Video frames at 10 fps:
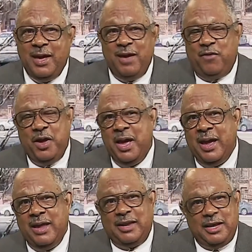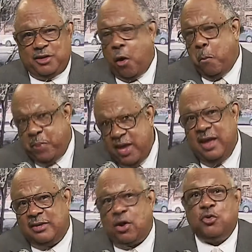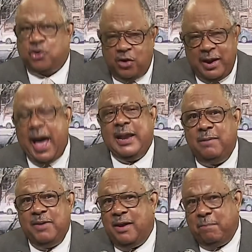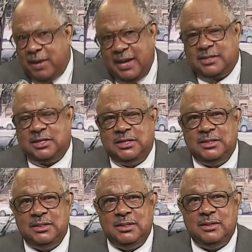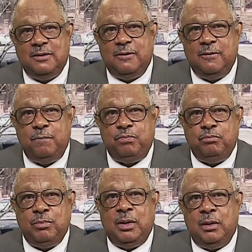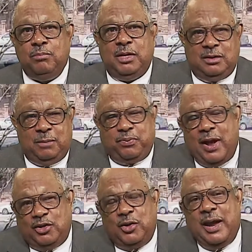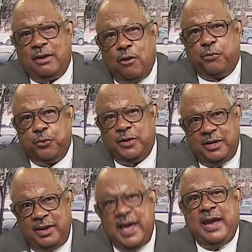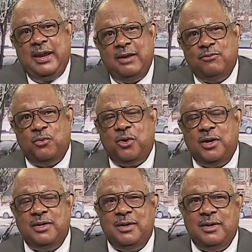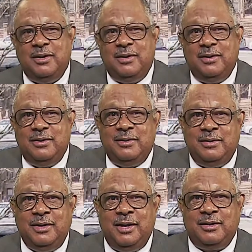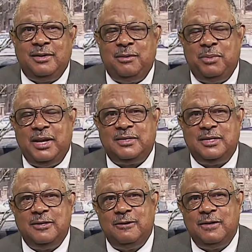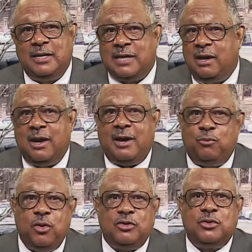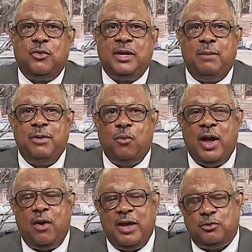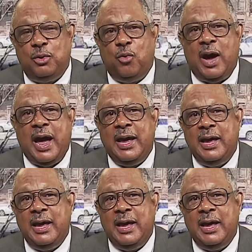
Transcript: it's going to be it's going to turn out to be a blessing. But the problem you got to go through the negative one to get to the blessing. That's how God works. Don't tell me why. ask me why.